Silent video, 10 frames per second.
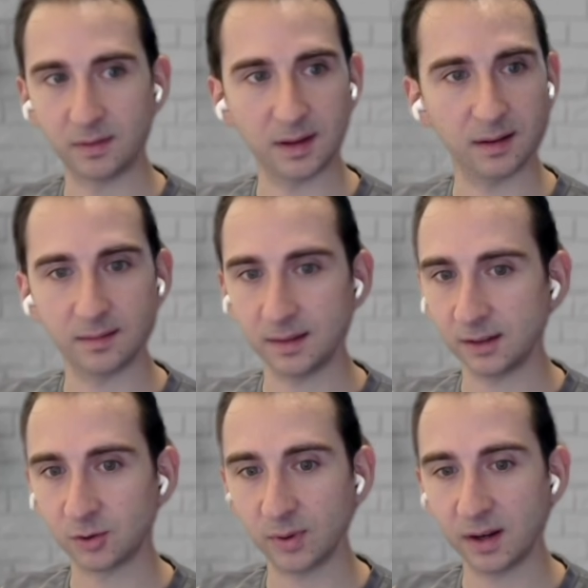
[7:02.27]
a
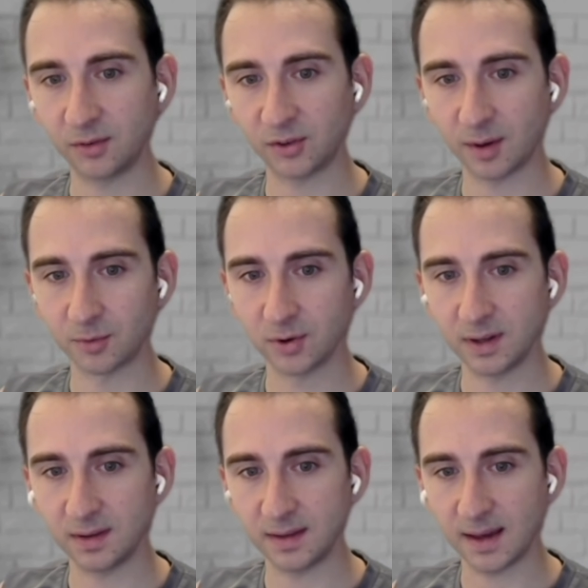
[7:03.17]
creative
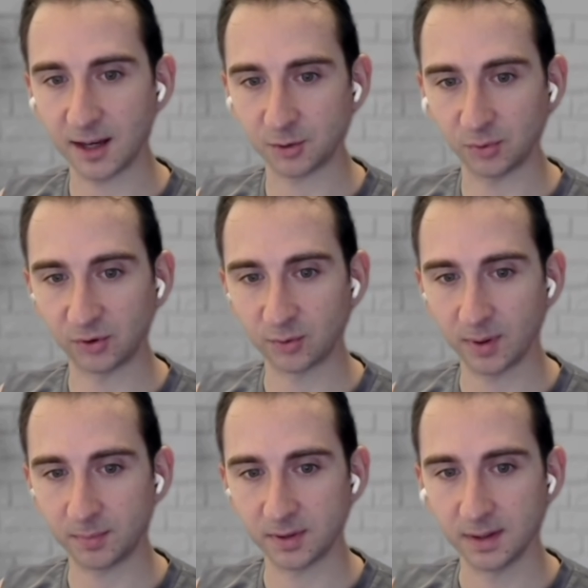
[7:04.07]
summary, the actual
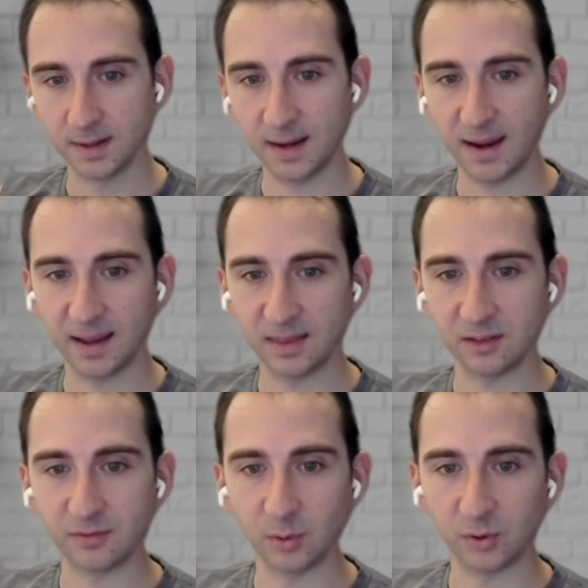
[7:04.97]
script,
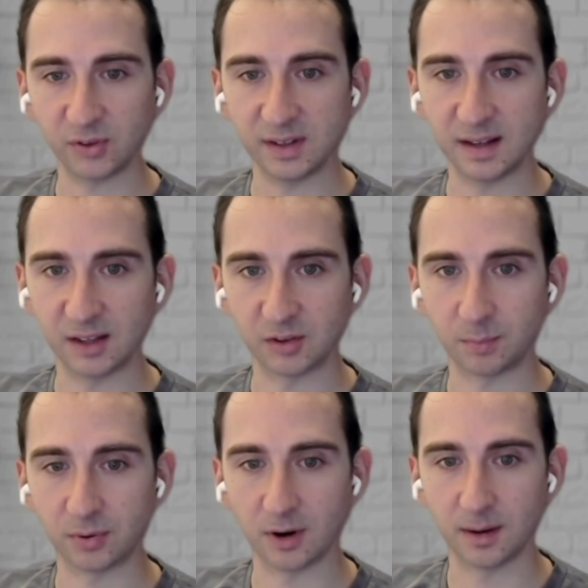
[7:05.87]
and the full
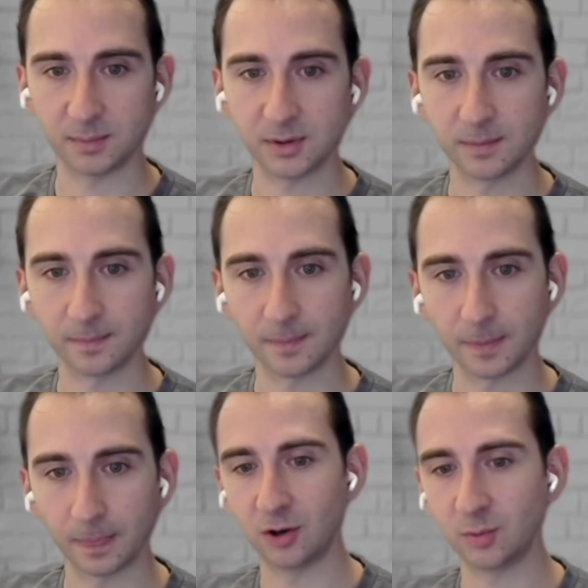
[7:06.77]
Seedance prompt,
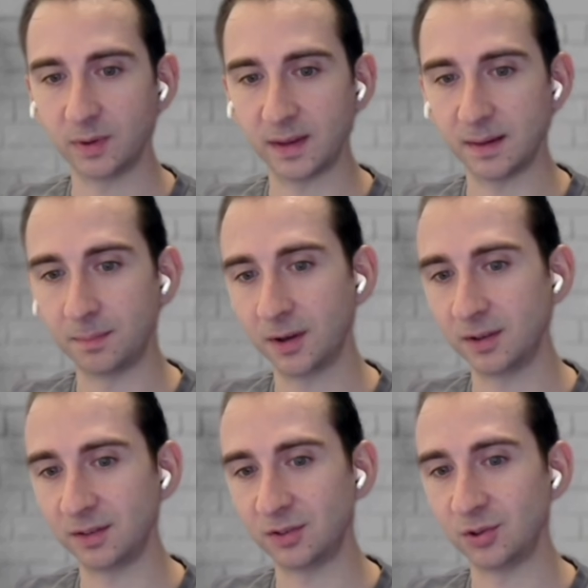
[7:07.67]
along with a
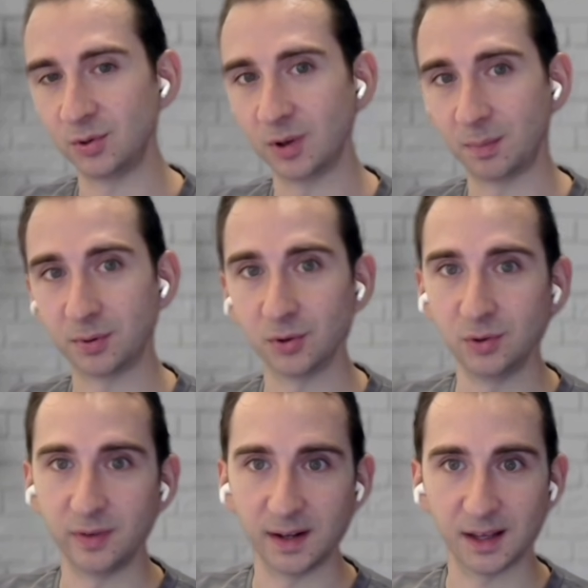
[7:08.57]
button to
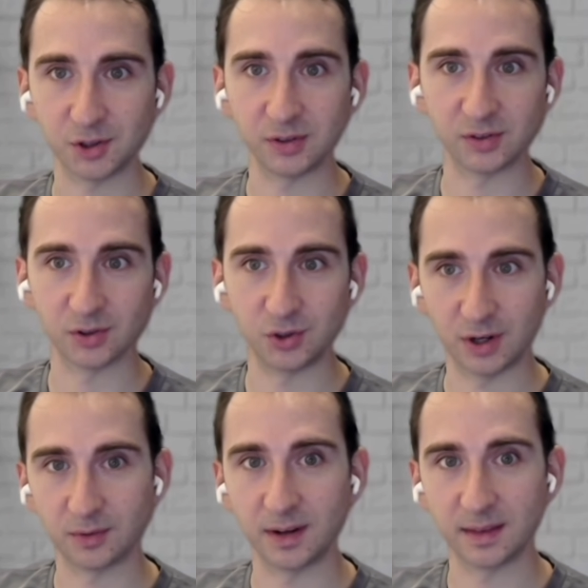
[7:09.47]
approve and actually start
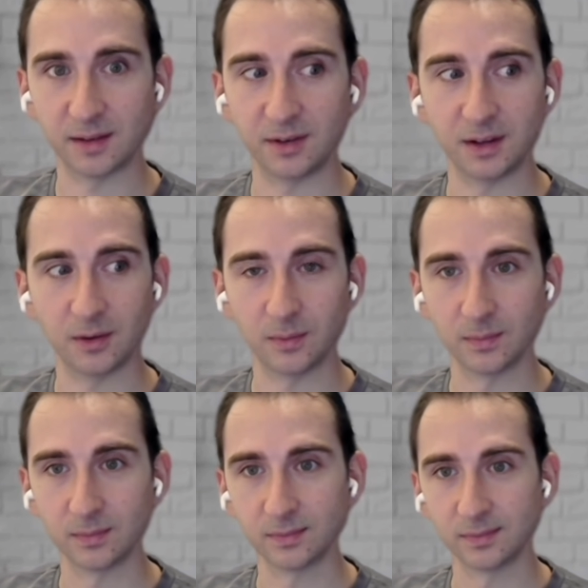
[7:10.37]
generating that video.
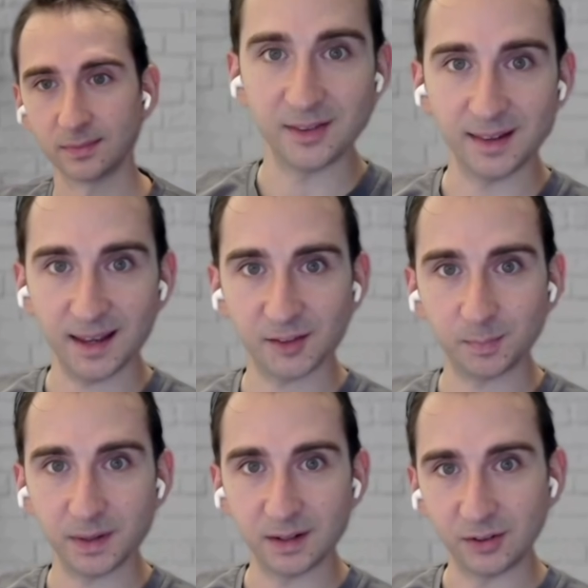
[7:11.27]
And the
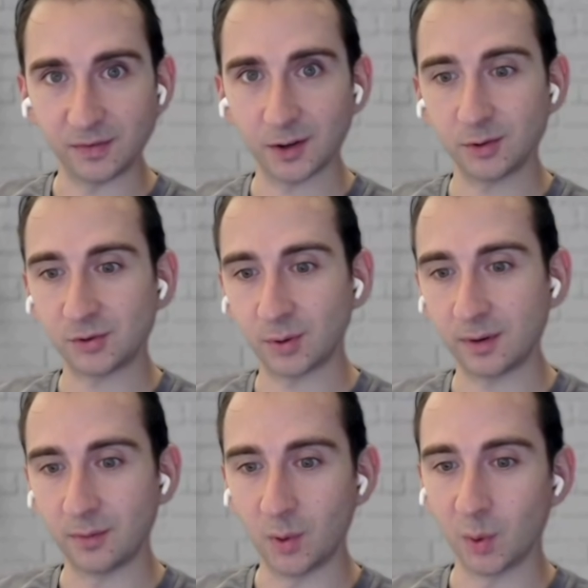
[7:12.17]
last bit is very
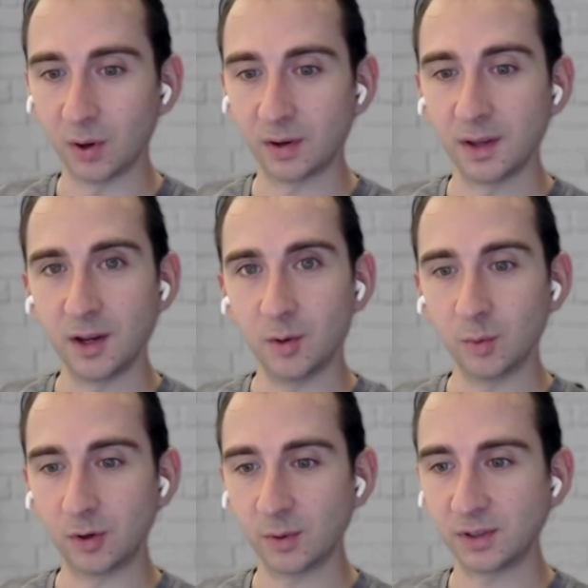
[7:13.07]
straightforward.
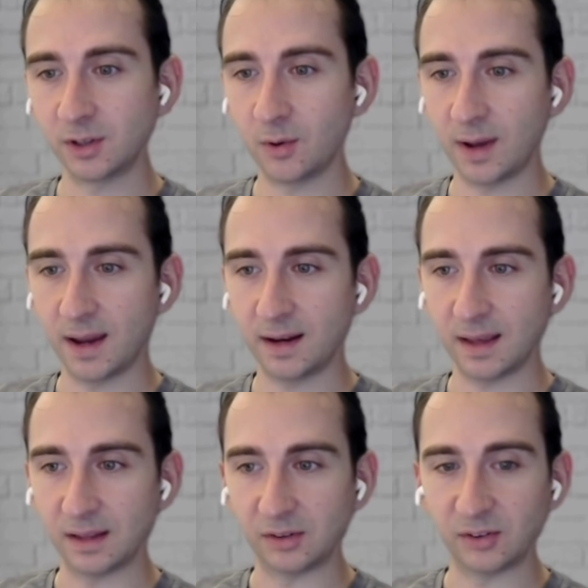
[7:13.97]
We're going to go
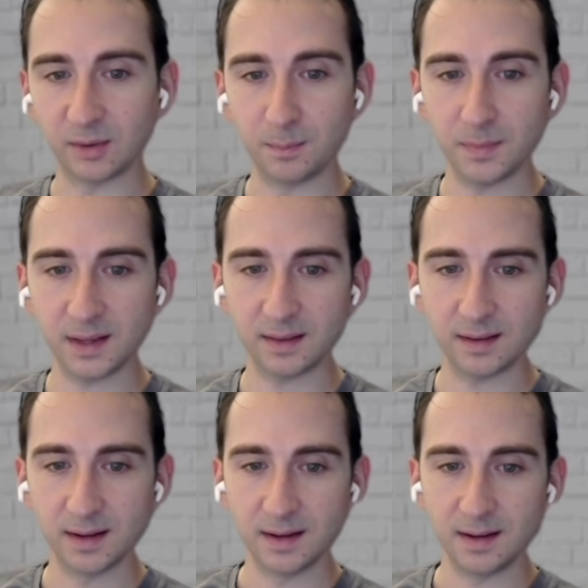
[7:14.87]
ahead and submit